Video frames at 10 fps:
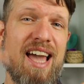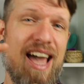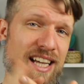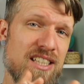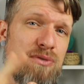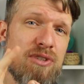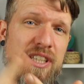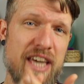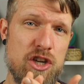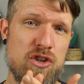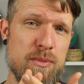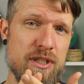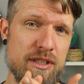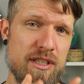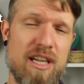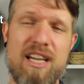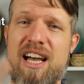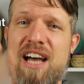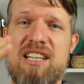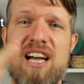active engagement,
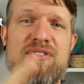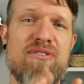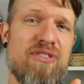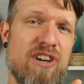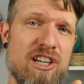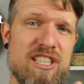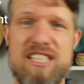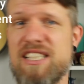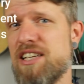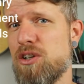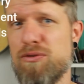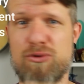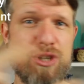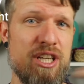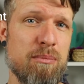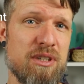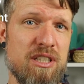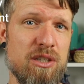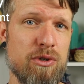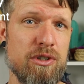a diverse set of reading
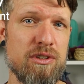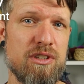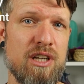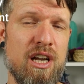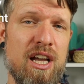materials,